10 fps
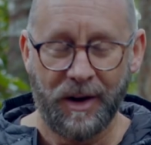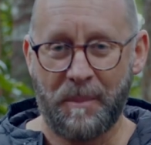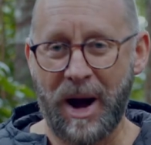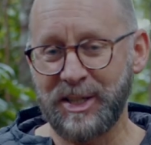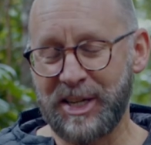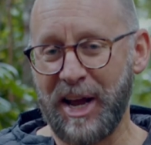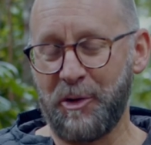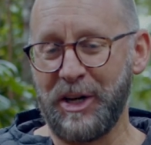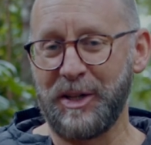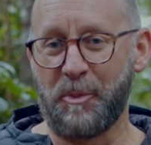Mark
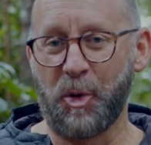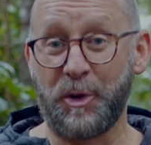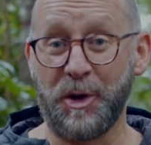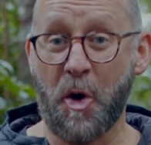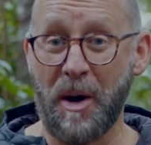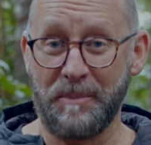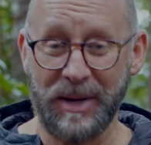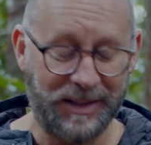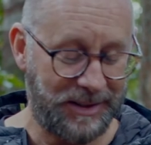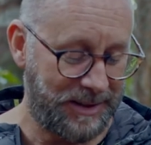Scandrette, in the book The Nine
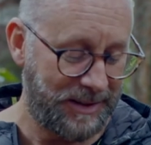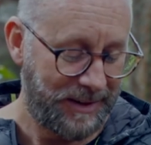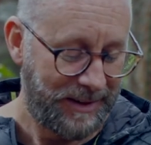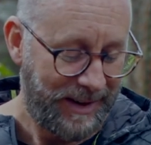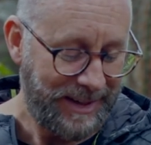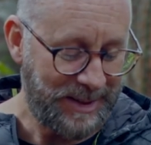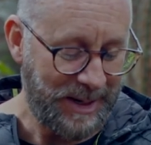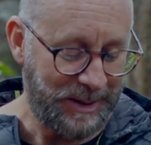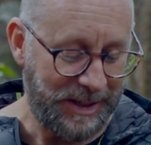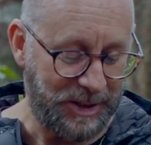Beats, he
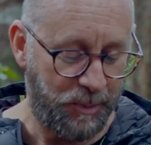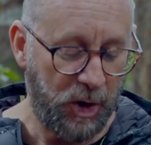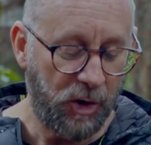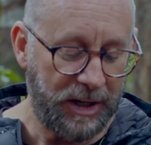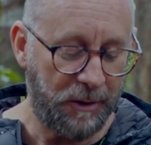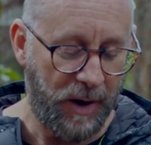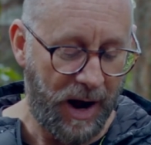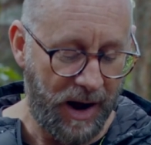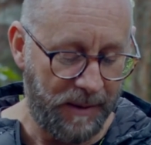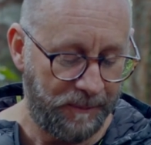says this: purity of
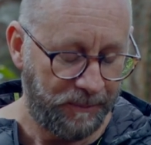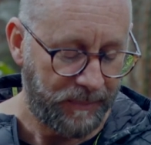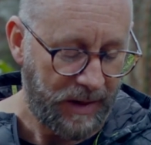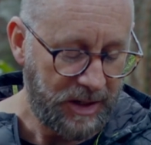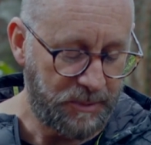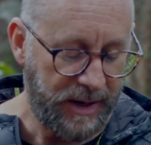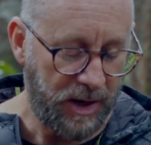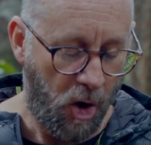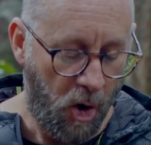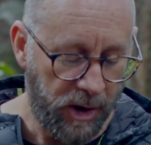heart is
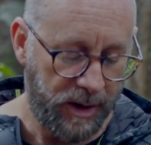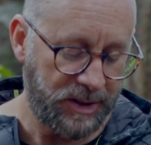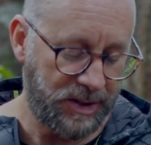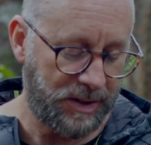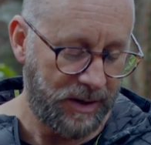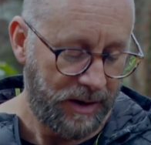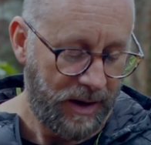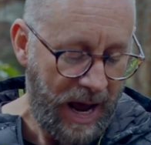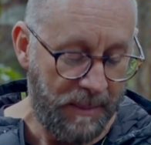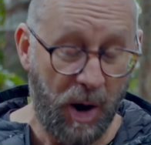being honest
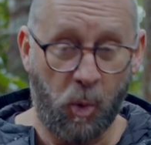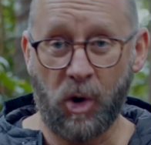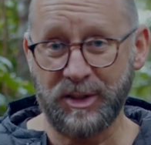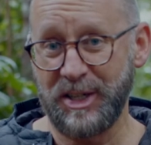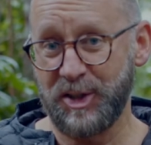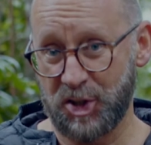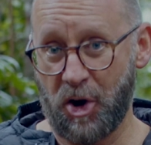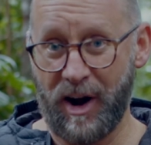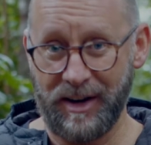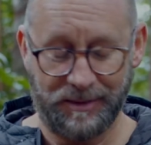about what's
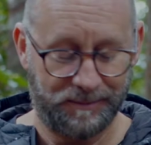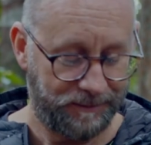inside.